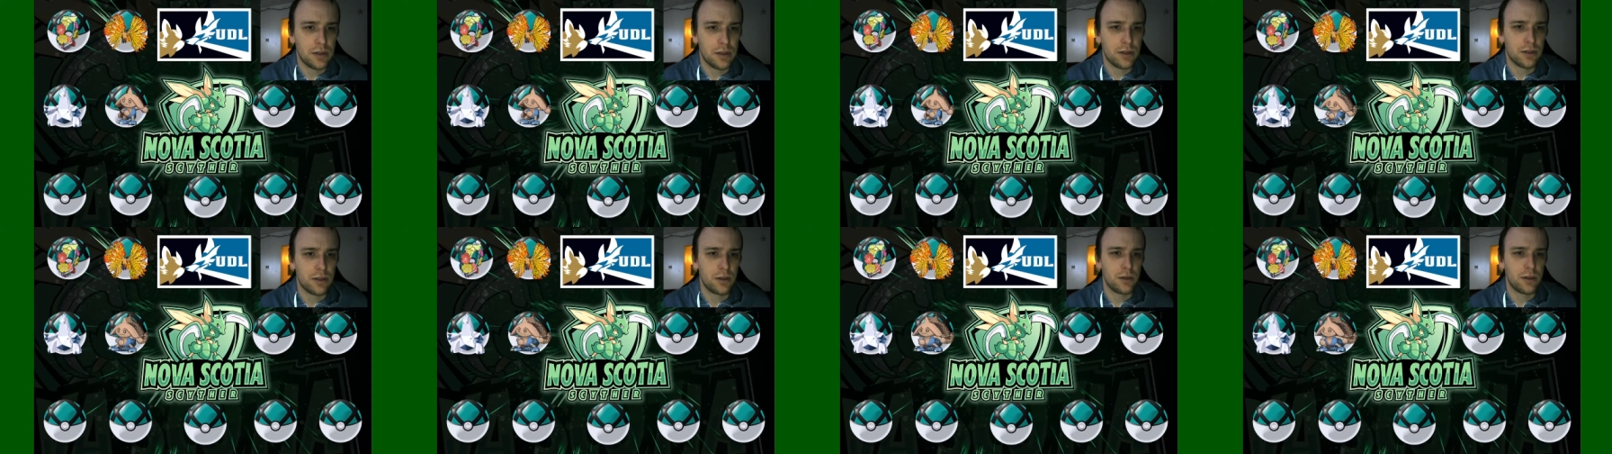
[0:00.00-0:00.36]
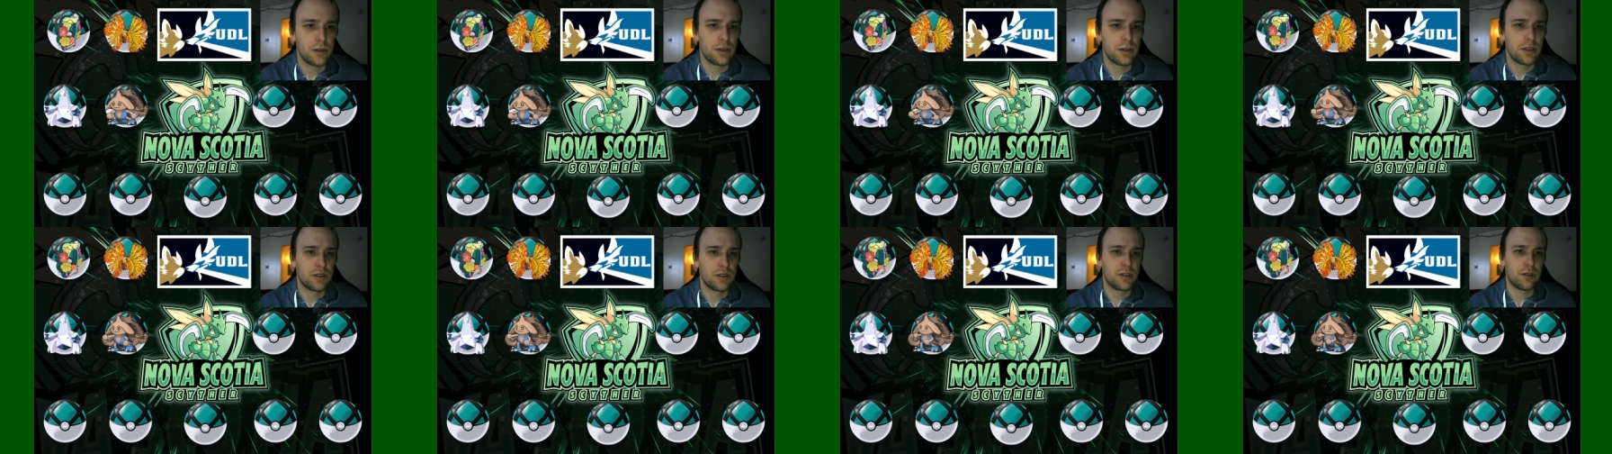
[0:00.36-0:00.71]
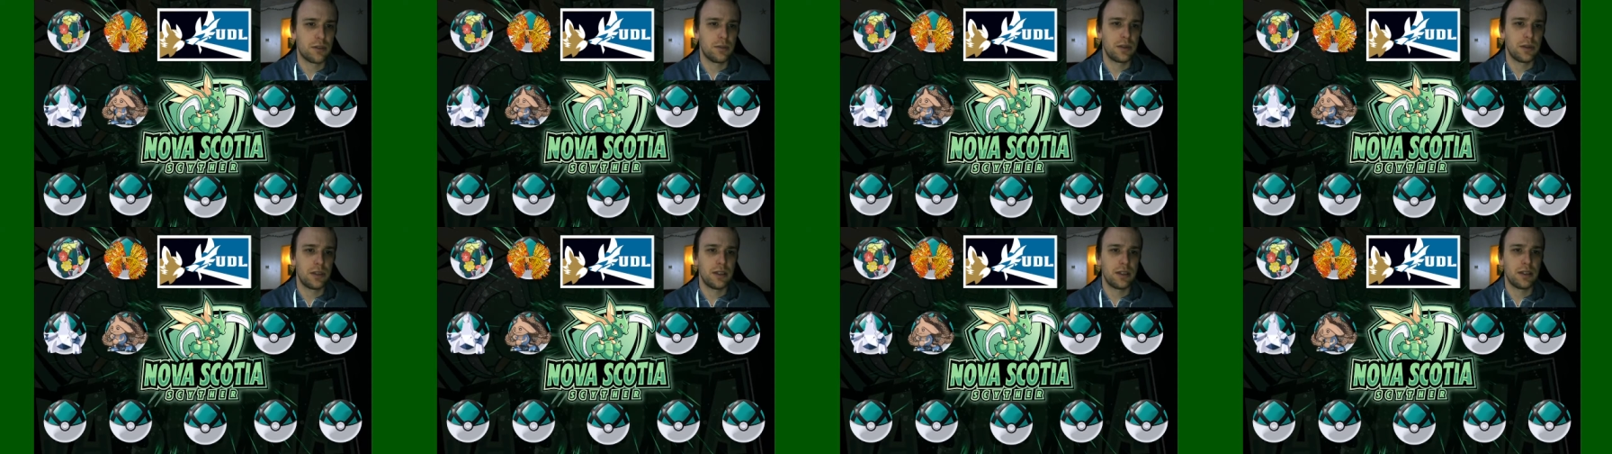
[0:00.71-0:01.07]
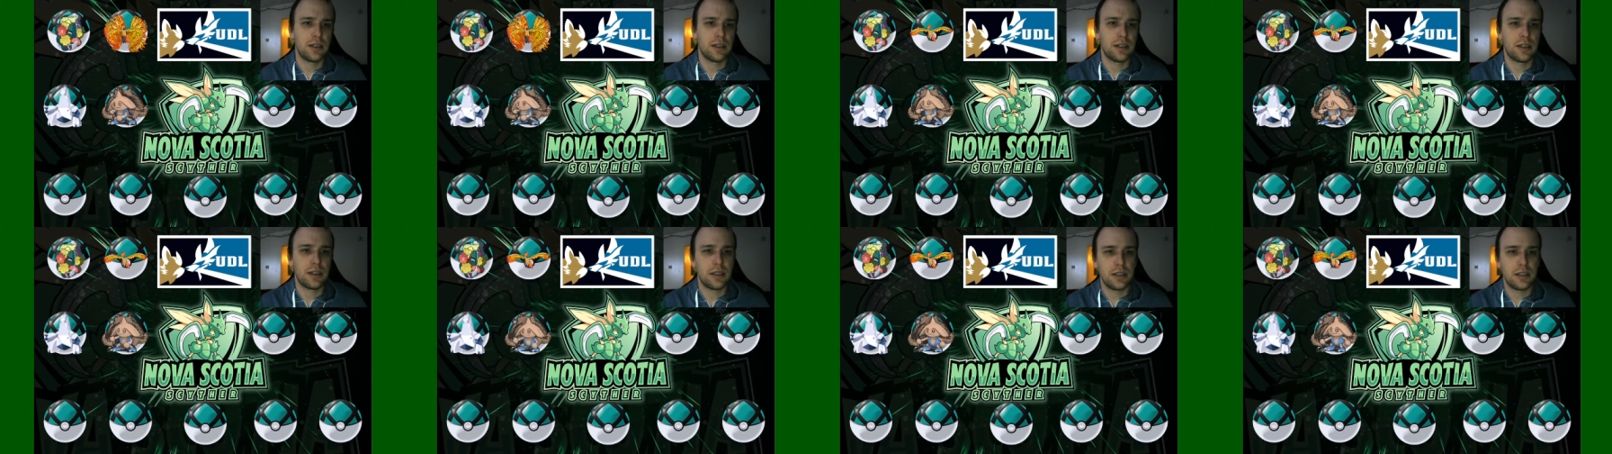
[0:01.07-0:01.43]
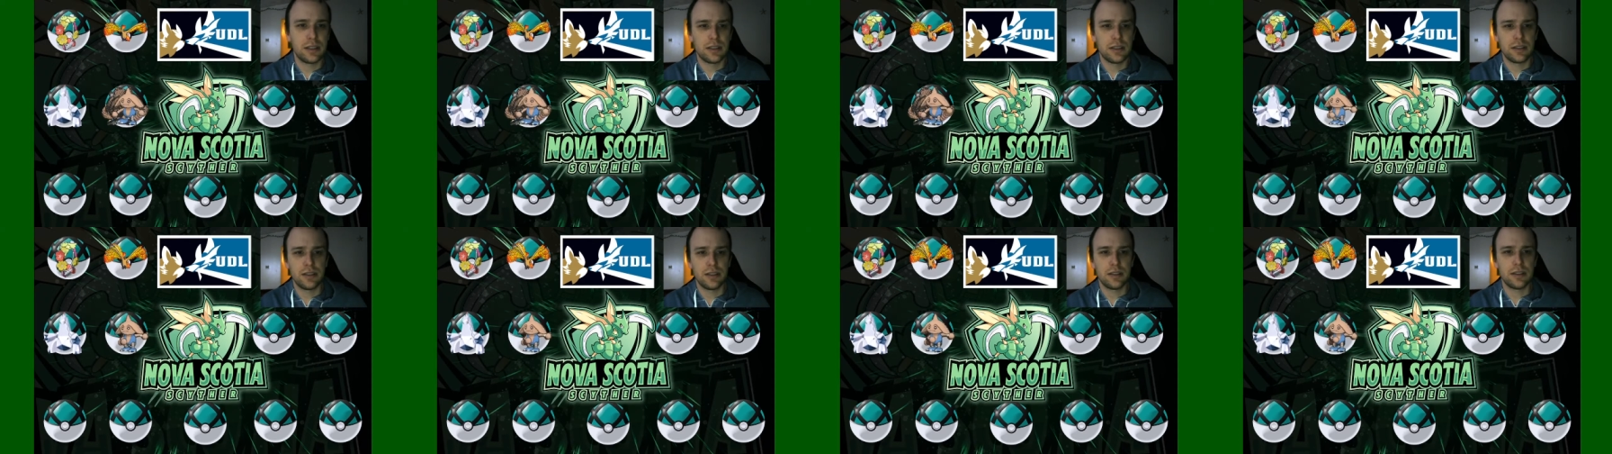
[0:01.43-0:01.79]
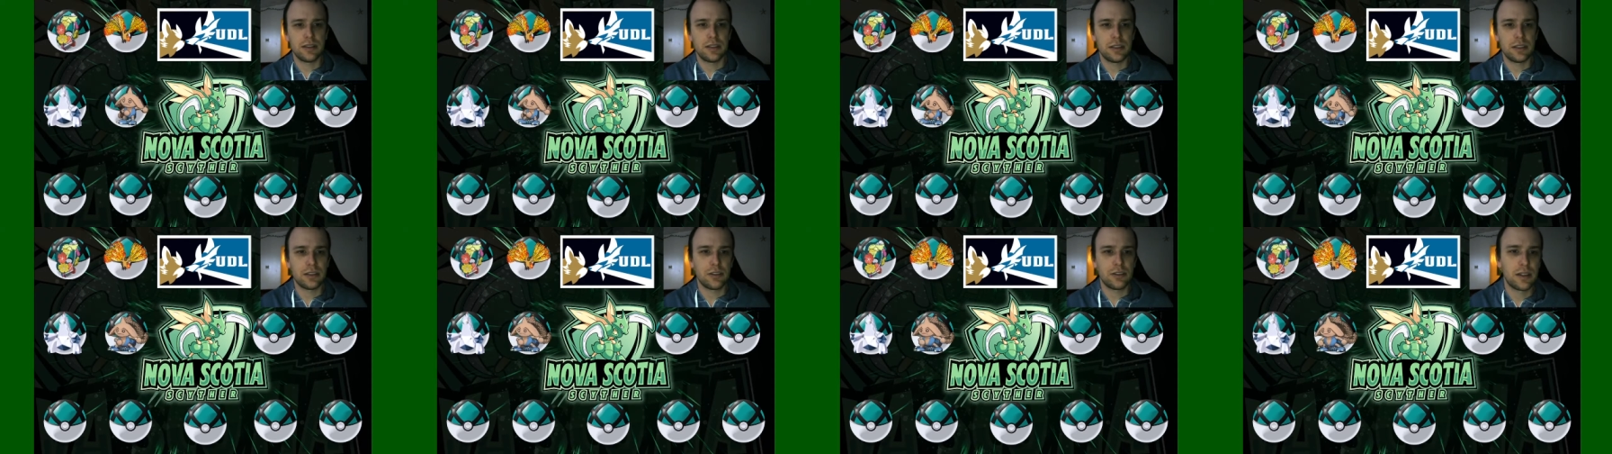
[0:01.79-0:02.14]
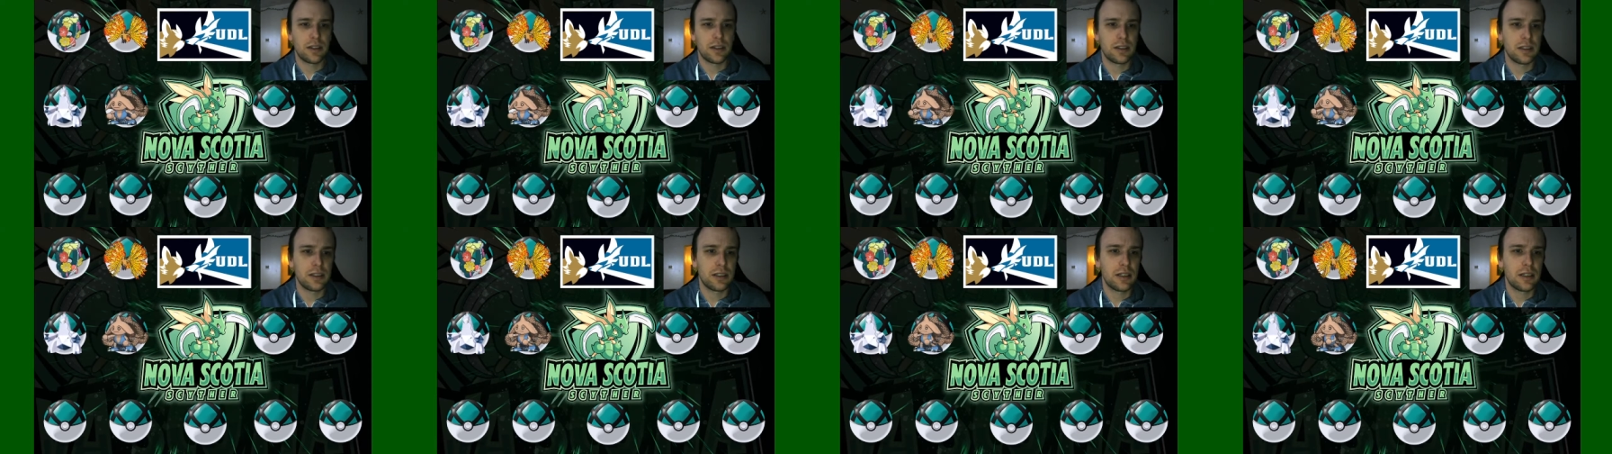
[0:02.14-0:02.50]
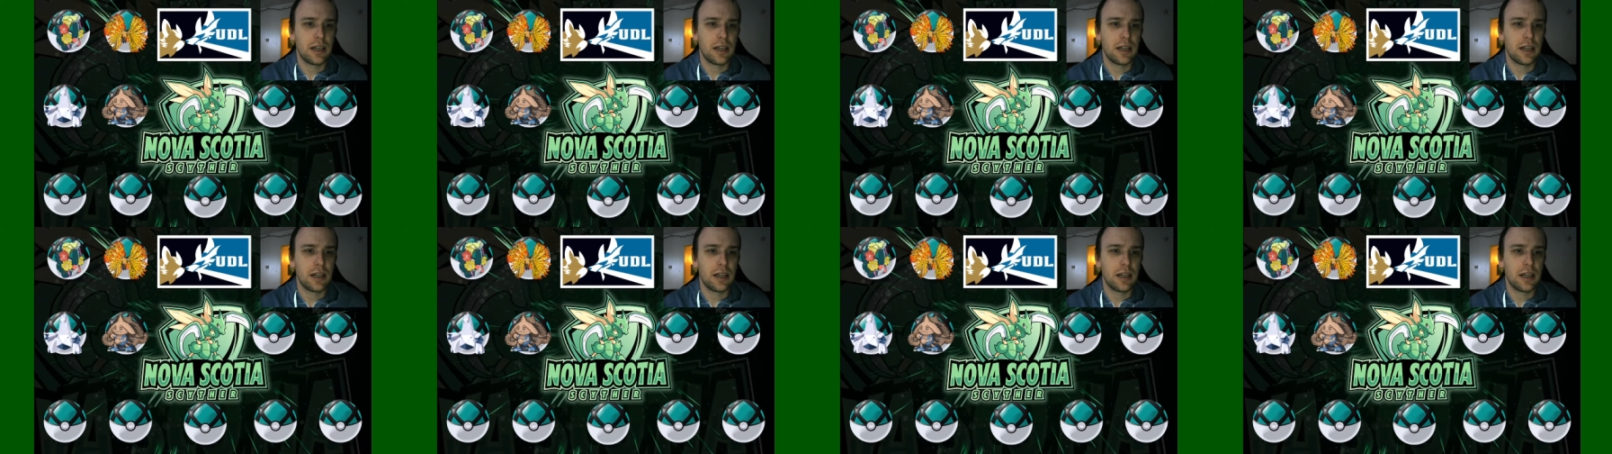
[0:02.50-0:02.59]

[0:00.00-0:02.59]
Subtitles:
so this should be interesting.